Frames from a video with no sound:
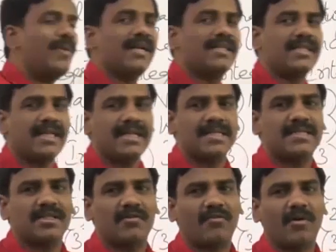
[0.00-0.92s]
by 3 is
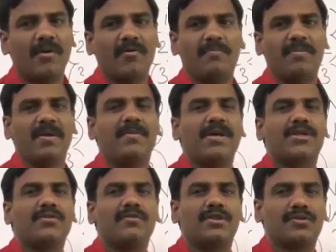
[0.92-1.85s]
in the form of p by
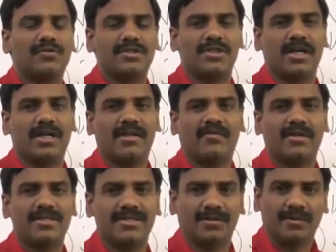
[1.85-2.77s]
q with q is not equal
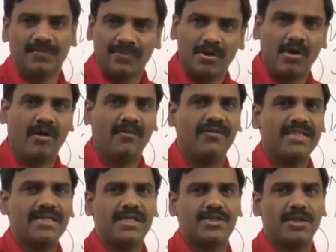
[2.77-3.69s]
to 0.
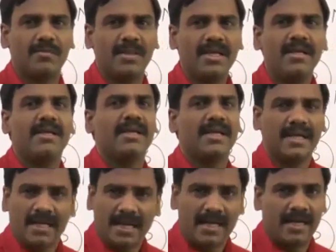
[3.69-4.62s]
Obviously, it should be
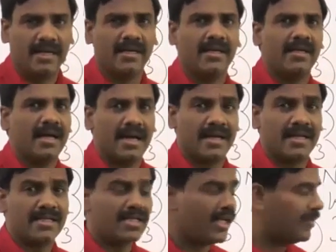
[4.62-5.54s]
an
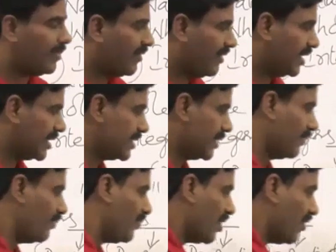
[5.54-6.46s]
irrational number, we can
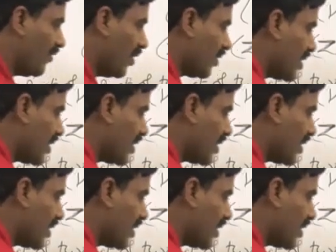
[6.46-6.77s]
say. If you are